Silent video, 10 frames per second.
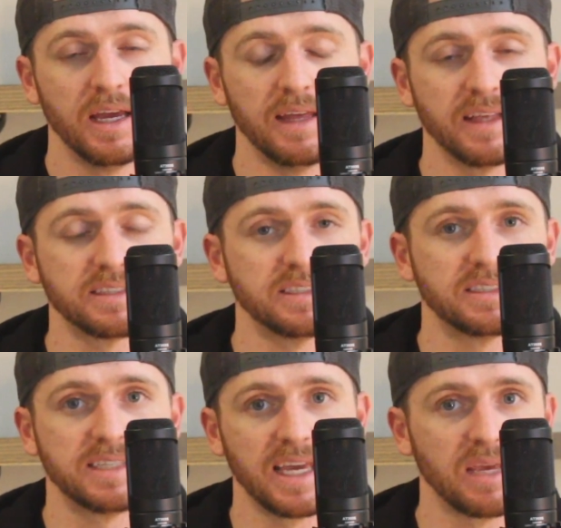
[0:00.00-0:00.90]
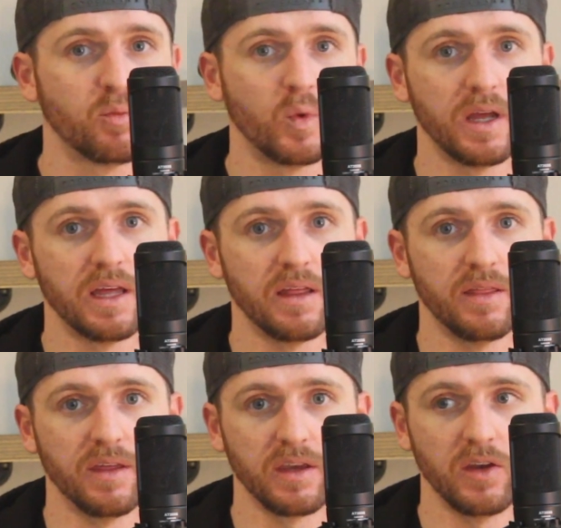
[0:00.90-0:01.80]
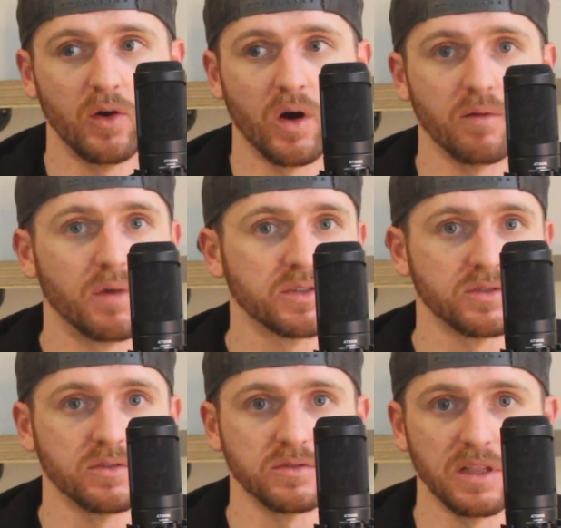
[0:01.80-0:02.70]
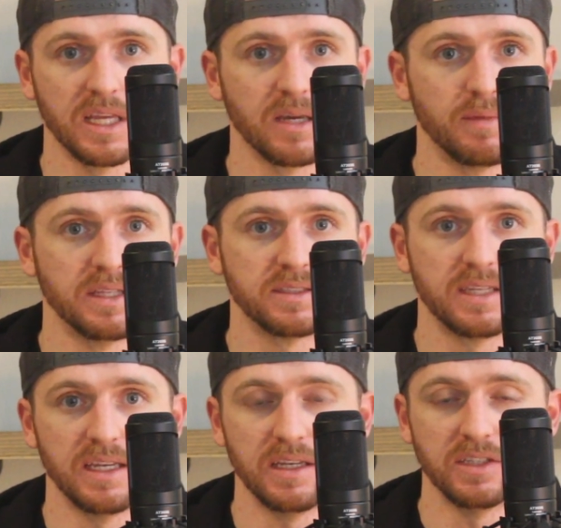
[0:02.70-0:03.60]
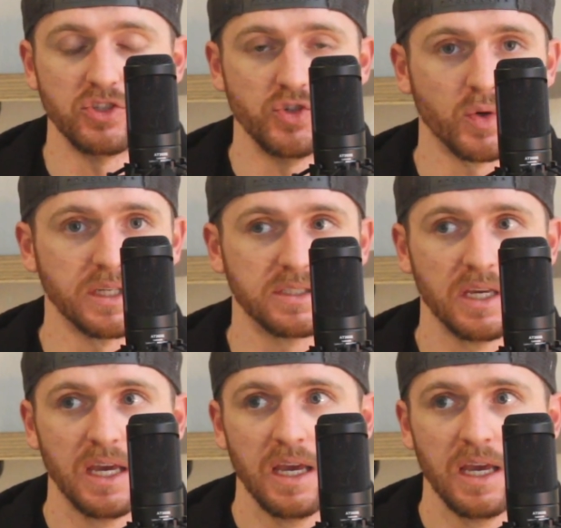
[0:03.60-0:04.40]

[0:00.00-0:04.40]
And that's the same with, you know, our muscles, ligaments, tendons, joints.